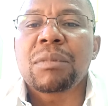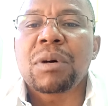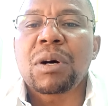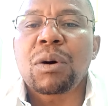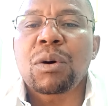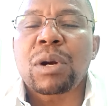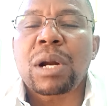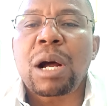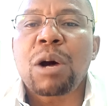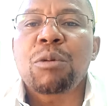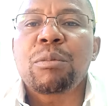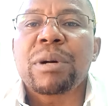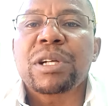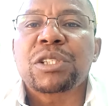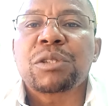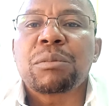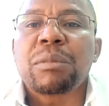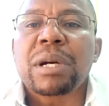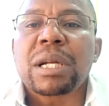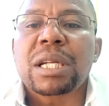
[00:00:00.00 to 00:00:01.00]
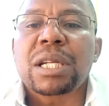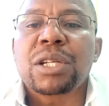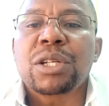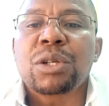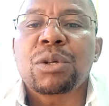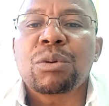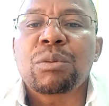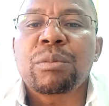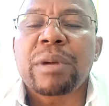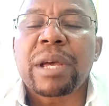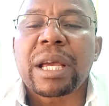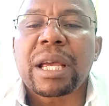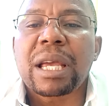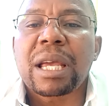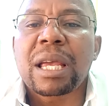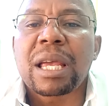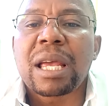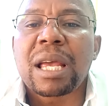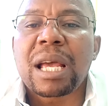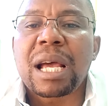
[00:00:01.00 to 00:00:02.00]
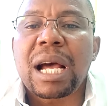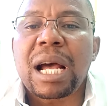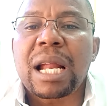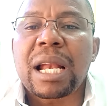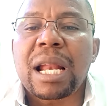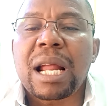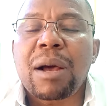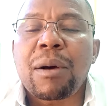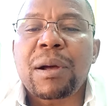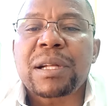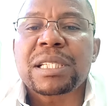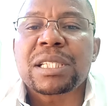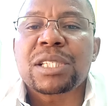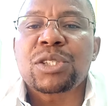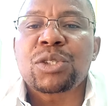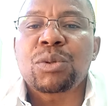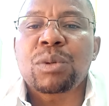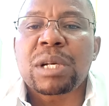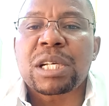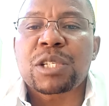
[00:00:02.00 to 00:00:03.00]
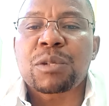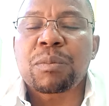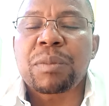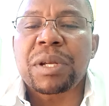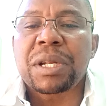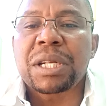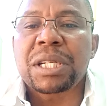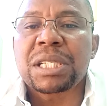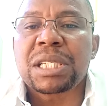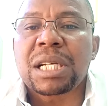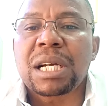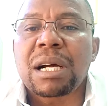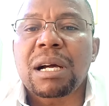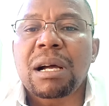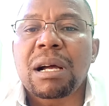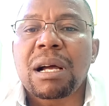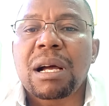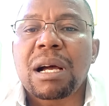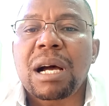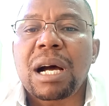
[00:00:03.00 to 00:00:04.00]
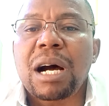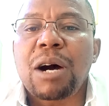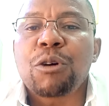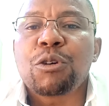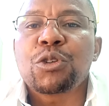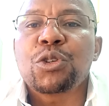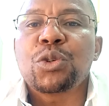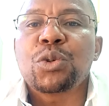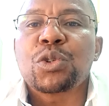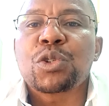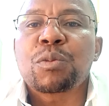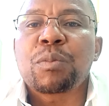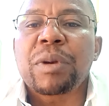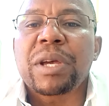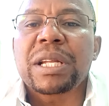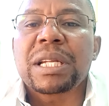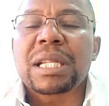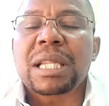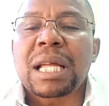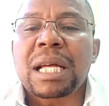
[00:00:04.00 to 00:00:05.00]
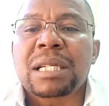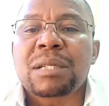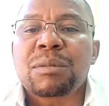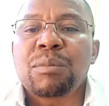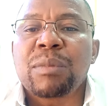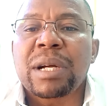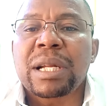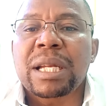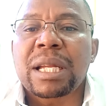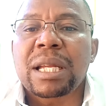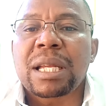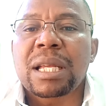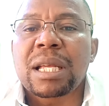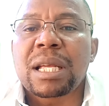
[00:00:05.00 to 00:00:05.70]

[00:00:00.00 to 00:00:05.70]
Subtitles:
or how much money do you make, and what is your expenditure. How do you spend that money?